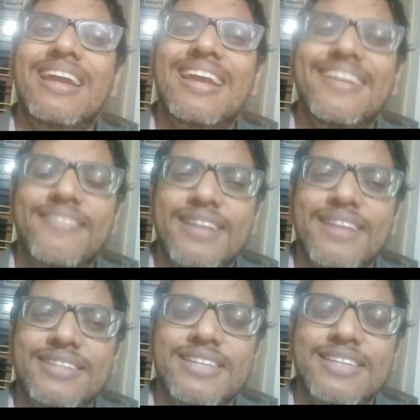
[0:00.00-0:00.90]

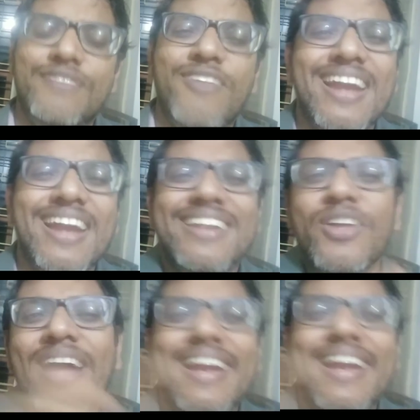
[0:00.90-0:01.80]
interested, forget
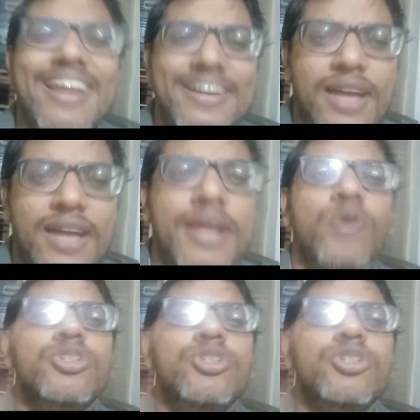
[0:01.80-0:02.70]
your NRI tag,
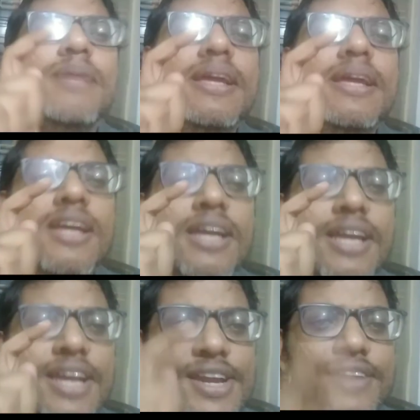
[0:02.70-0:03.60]
you should be
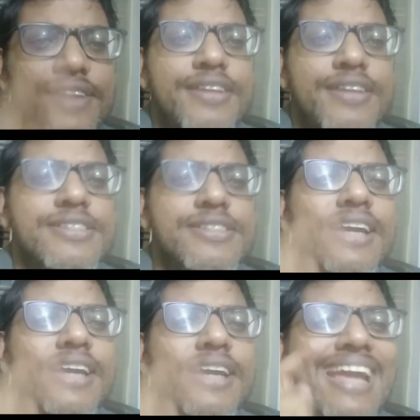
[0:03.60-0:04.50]

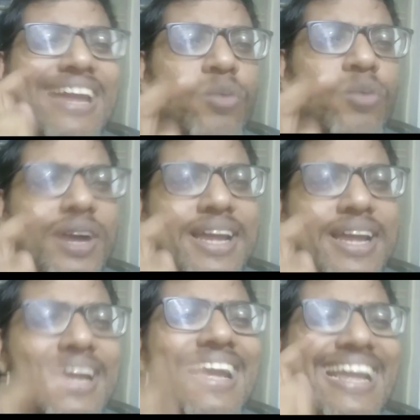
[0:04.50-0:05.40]
interested in
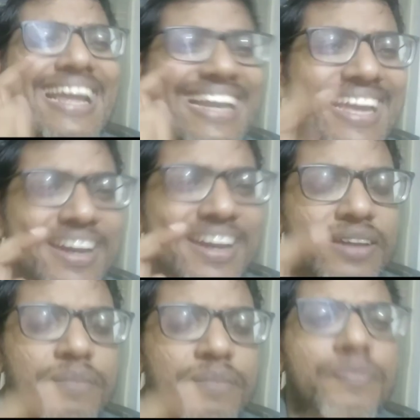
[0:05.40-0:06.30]
working in Kerala.
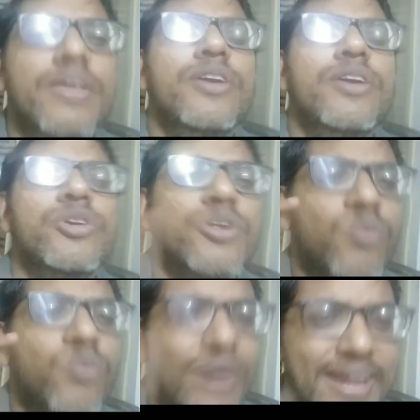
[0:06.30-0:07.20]
You
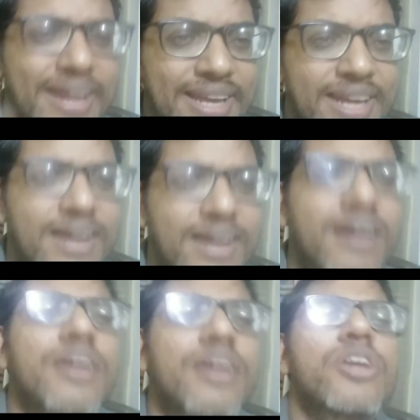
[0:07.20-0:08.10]
should work in Kerala,
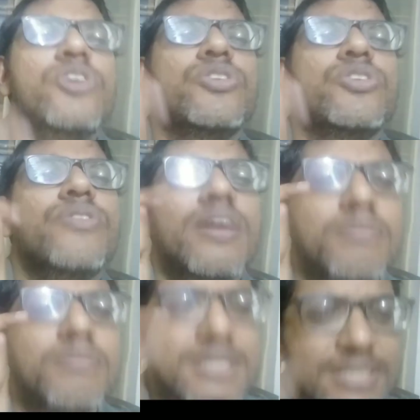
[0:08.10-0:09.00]
you should
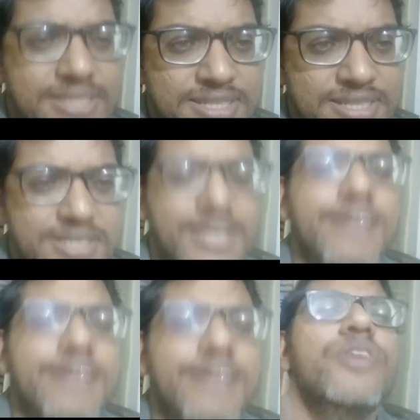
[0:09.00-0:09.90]
run businesses in
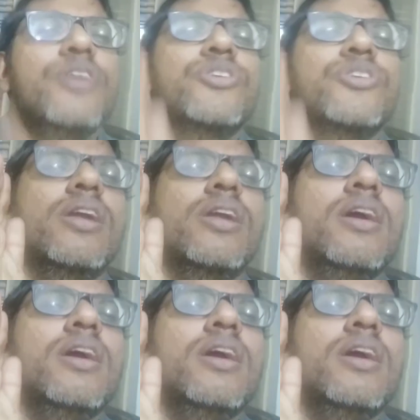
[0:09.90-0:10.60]
Kerala, you should